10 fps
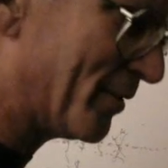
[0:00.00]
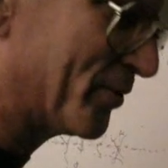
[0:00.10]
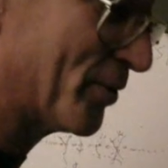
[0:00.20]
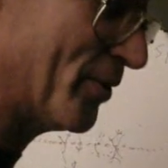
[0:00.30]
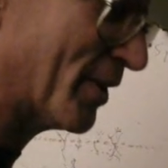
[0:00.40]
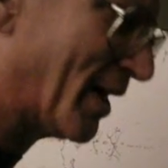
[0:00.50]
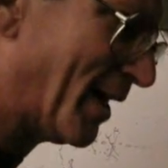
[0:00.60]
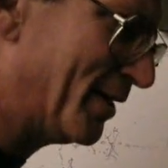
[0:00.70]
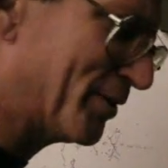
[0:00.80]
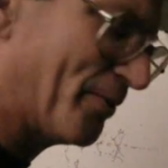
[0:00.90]
of certain
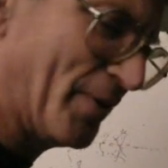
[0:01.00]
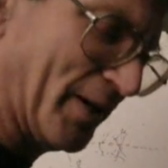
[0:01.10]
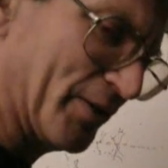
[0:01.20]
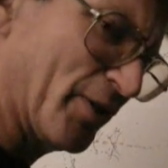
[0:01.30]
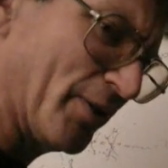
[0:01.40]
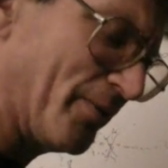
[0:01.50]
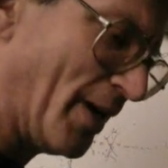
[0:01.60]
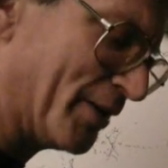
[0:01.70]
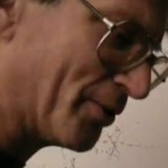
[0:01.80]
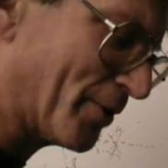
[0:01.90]
kinds of things in the
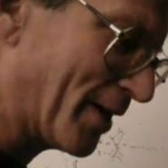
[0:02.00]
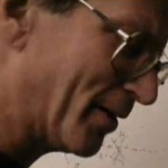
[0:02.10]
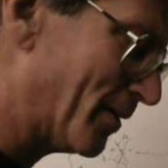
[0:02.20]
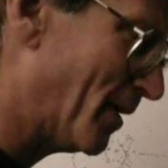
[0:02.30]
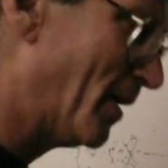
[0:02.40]
fossil record.